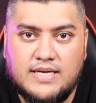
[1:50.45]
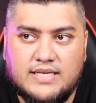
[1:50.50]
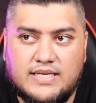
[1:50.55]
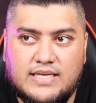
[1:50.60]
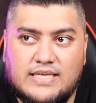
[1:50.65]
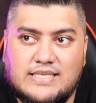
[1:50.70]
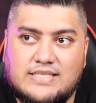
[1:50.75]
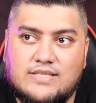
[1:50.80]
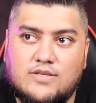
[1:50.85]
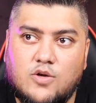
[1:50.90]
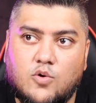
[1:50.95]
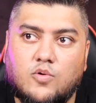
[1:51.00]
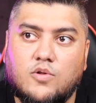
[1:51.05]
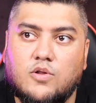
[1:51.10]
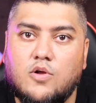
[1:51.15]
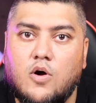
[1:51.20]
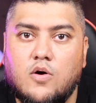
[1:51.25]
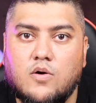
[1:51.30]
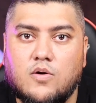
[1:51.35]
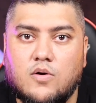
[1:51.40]
is no
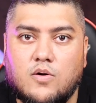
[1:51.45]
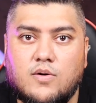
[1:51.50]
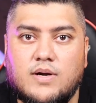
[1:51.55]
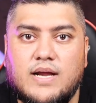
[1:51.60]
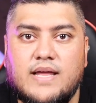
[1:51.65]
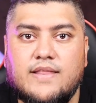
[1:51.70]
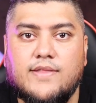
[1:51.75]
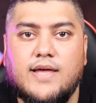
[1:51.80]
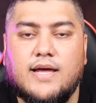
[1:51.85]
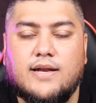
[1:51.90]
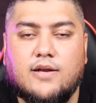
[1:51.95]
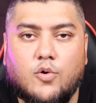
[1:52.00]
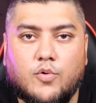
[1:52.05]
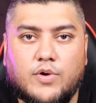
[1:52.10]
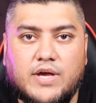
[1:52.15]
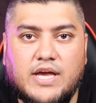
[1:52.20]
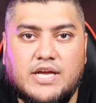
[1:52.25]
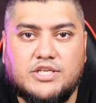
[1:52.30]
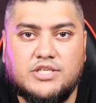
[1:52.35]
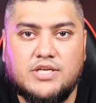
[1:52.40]
longer in that
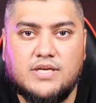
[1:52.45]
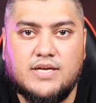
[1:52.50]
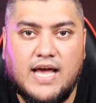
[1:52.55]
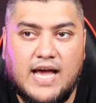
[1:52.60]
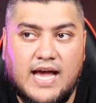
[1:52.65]
location